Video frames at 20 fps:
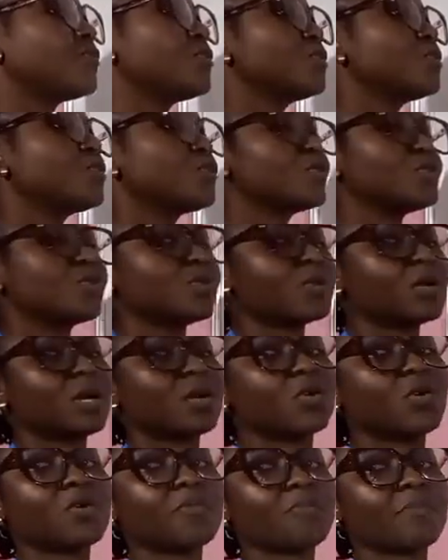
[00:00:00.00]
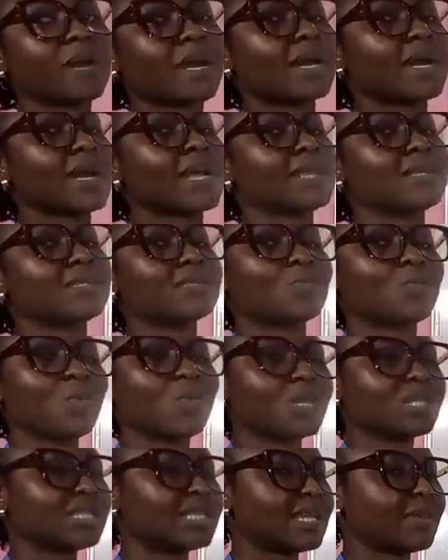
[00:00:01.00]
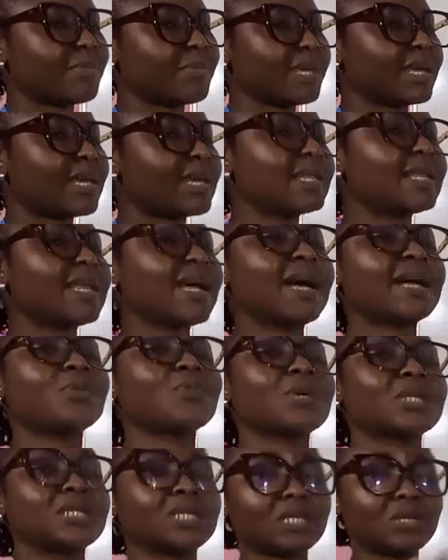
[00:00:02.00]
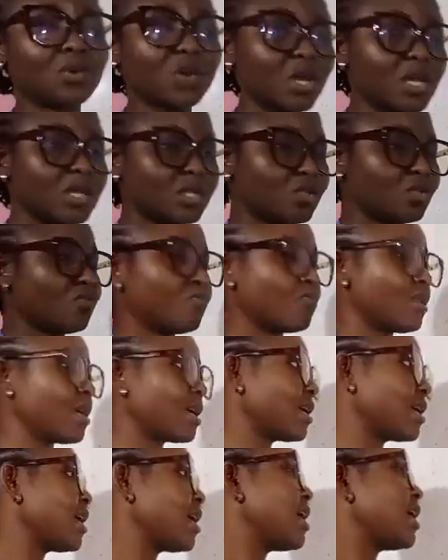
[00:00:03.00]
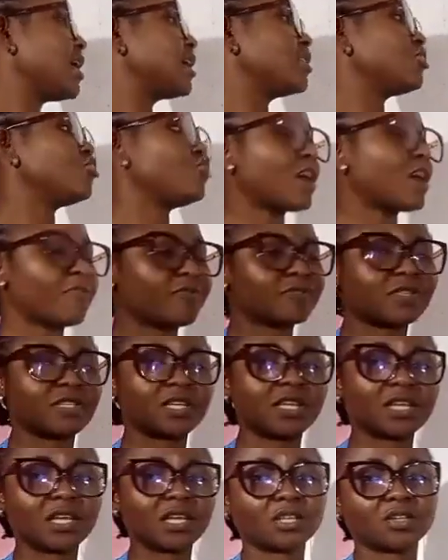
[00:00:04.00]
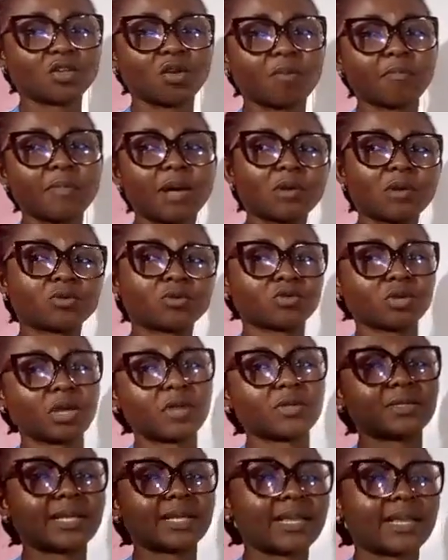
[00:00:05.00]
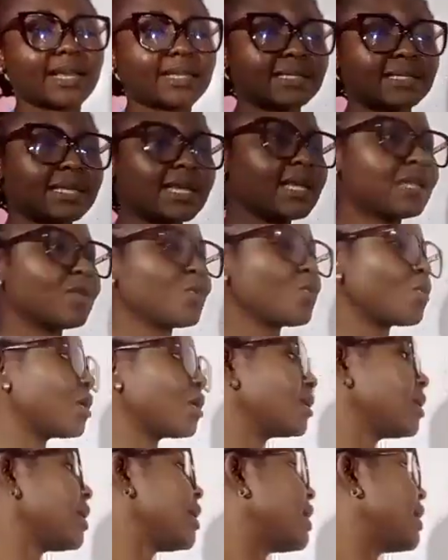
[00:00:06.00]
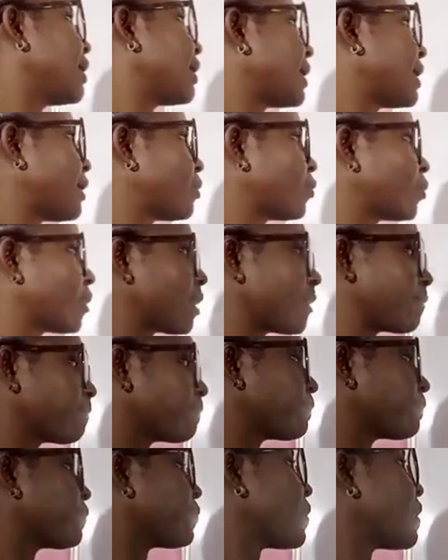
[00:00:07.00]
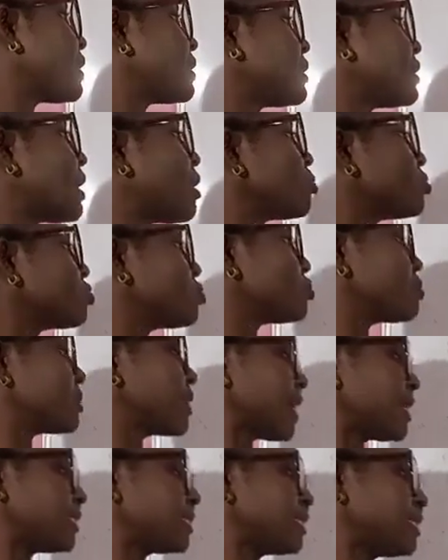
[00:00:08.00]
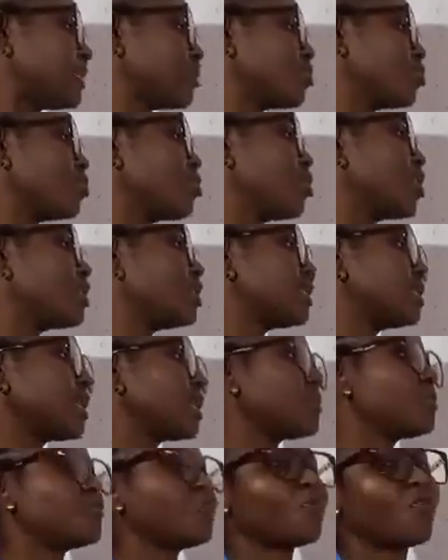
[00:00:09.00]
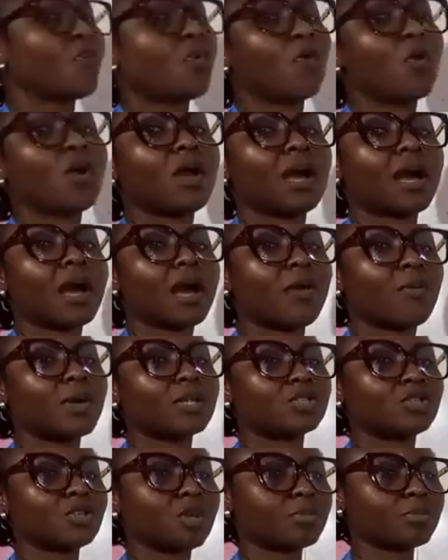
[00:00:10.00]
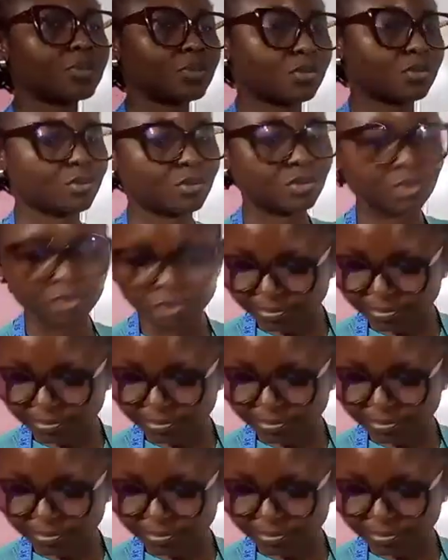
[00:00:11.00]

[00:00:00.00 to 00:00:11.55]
videos, you can go back and watch them again. And we're still going to draft a normal trouser that anyone can wear. Now to get the crotch depth for our jumpsuit,